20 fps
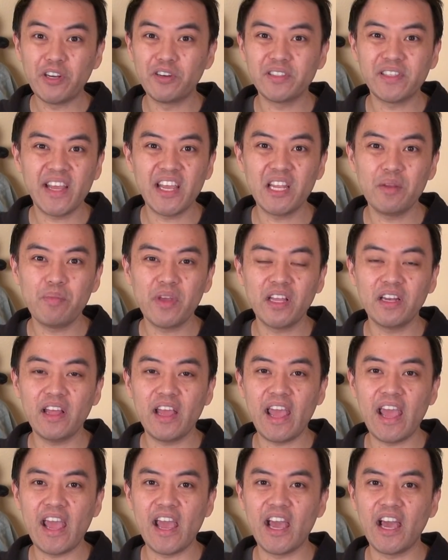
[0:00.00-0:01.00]
entertainment
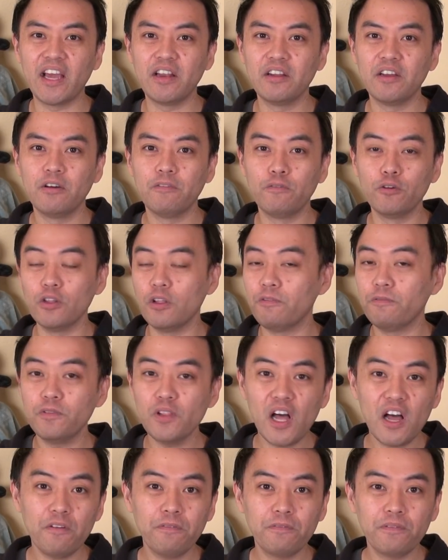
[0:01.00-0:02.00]
and full of
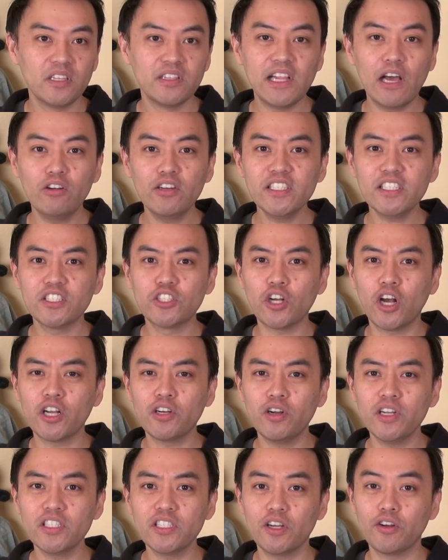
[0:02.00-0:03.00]
fluff. Now these
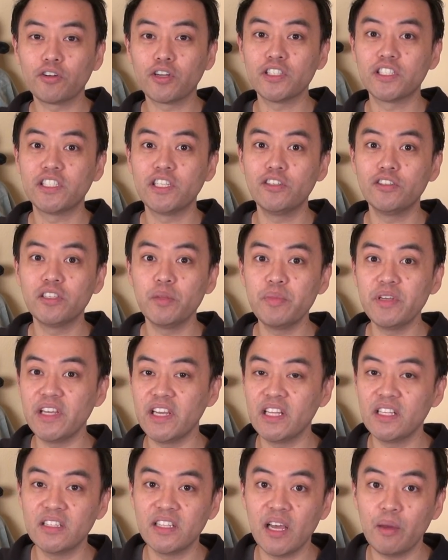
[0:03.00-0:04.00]
genres are considered to be
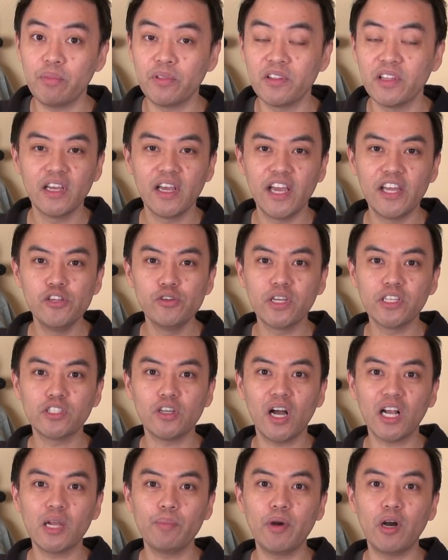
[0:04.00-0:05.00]
in-depth, and you can
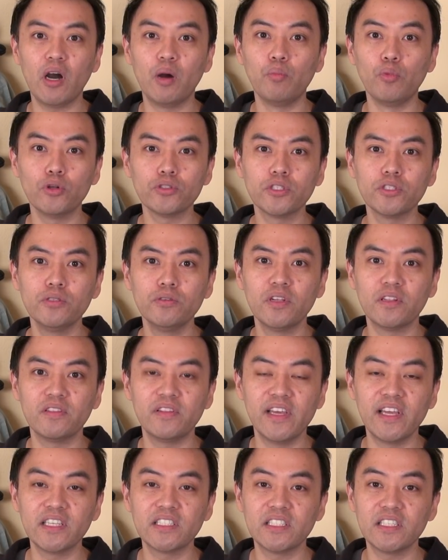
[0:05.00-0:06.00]
talk about a multitude of
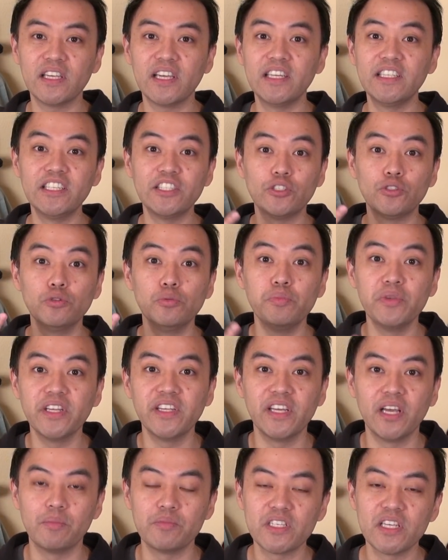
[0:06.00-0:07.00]
things in these two
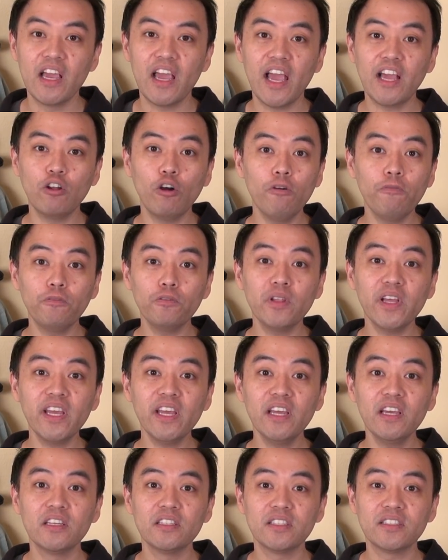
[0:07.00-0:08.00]
mediums. And
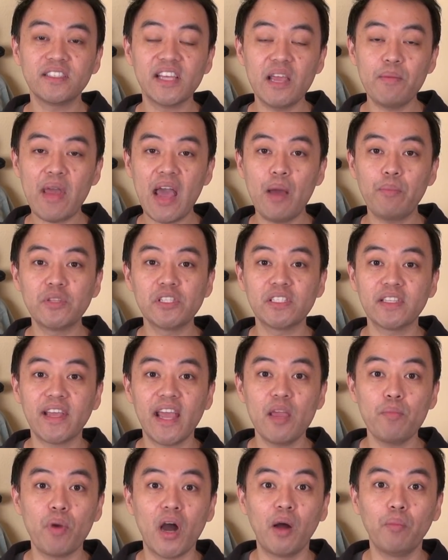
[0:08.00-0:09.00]
hopefully the same happens to
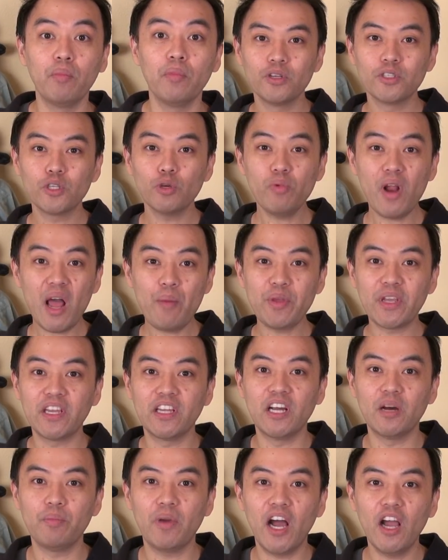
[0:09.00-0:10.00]
K-pop. So wrapping
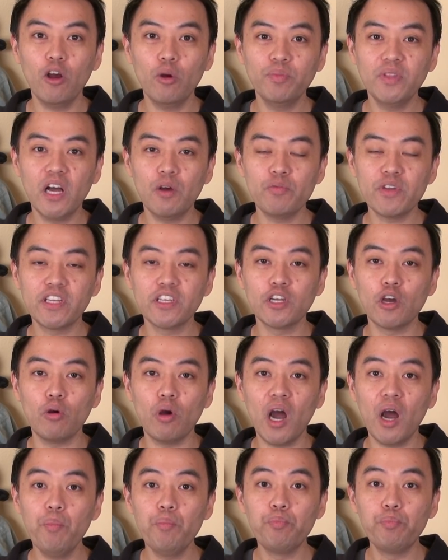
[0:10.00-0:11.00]
it up, I hope that we can
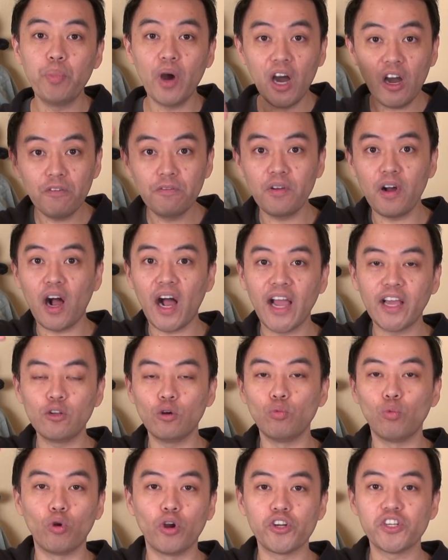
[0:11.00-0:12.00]
go above
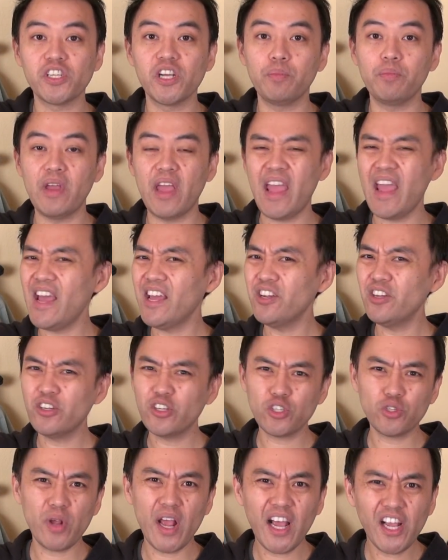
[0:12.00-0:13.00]
idol worship
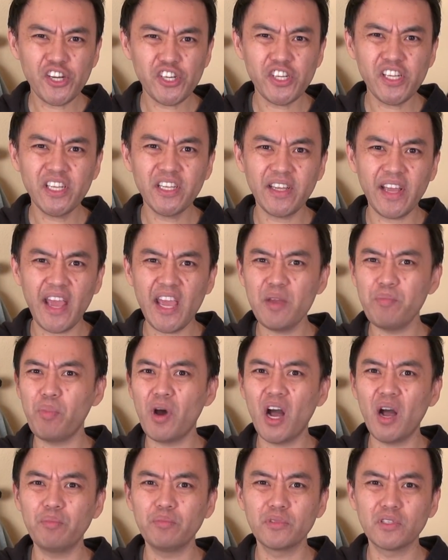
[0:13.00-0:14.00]
and trashy
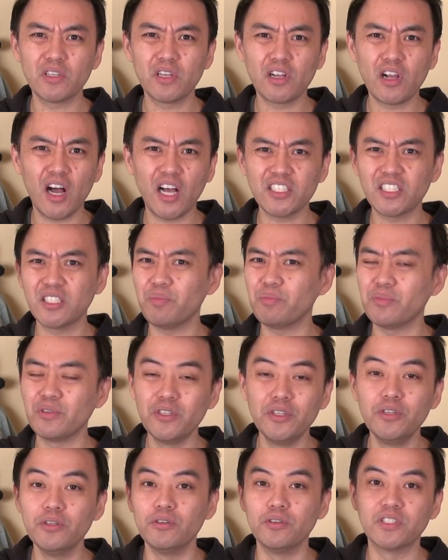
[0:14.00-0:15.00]
K-pop gossip
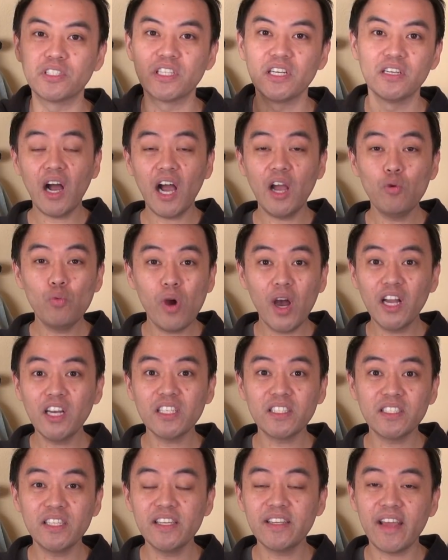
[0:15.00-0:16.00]
news. I want
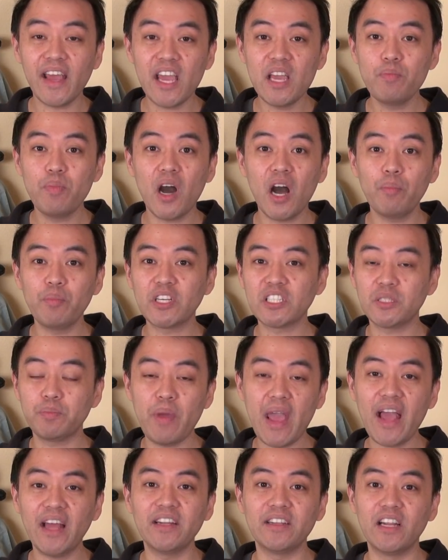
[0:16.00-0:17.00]
to see K-pop
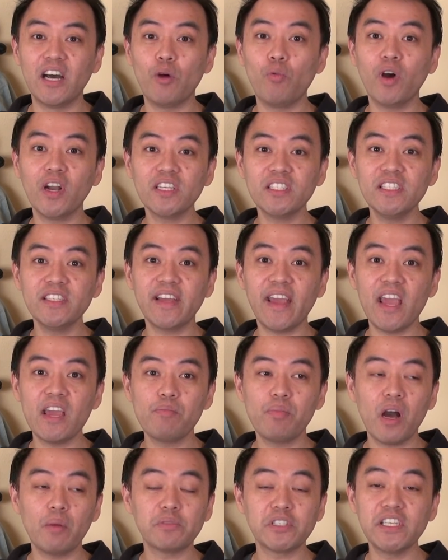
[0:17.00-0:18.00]
expanded. I want to see
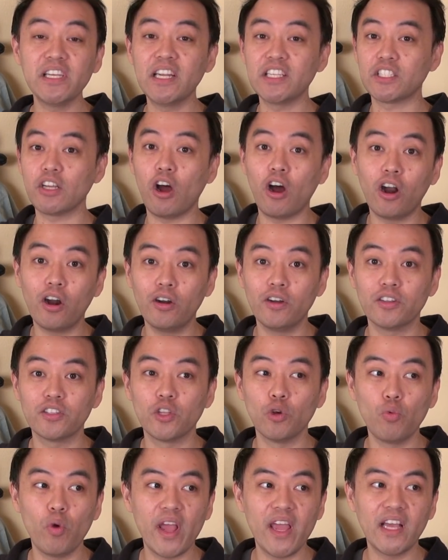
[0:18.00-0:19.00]
K-pop seen as art
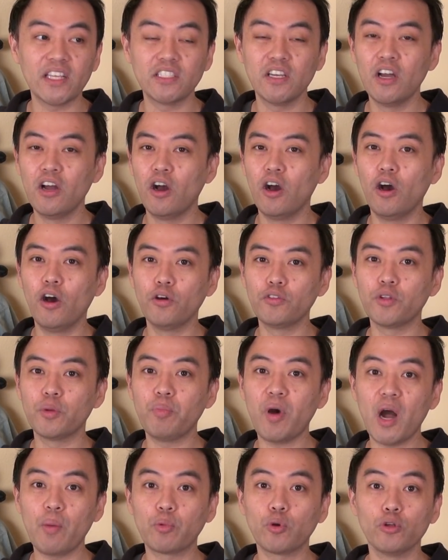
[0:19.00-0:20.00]
the way as other
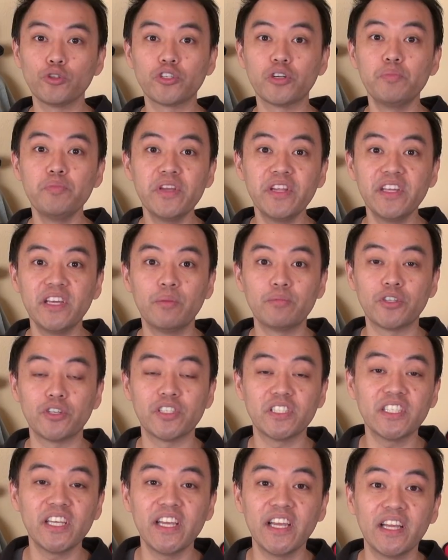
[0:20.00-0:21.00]
pop culture mediums are
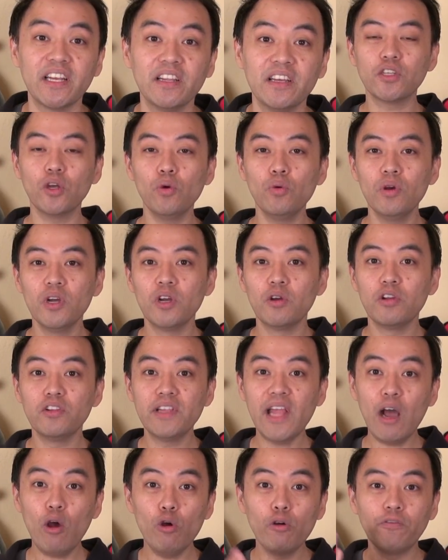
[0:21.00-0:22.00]
seen. So
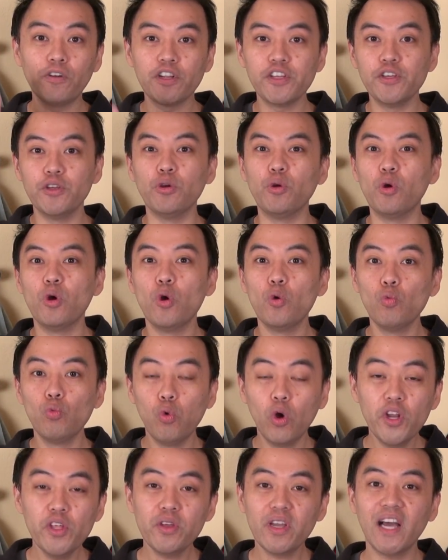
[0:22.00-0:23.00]
now over to you.
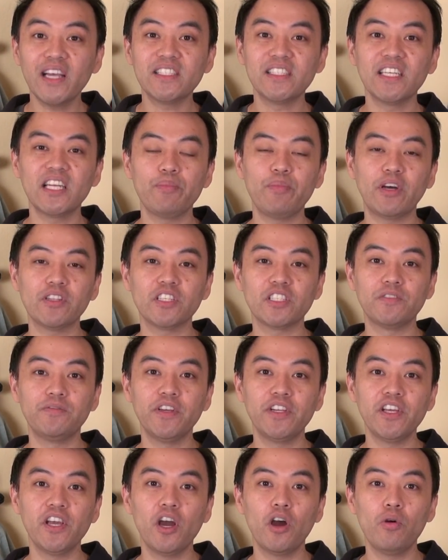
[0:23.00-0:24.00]
What do you guys think about this
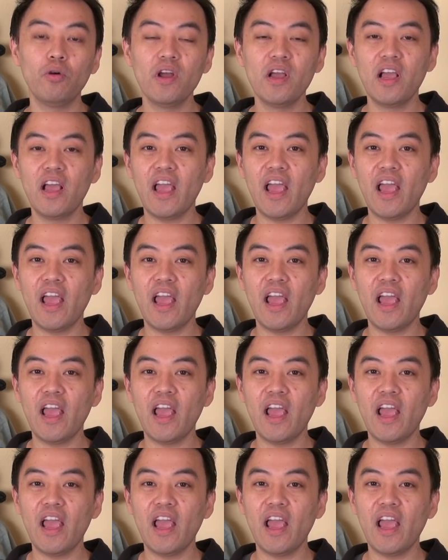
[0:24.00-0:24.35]
video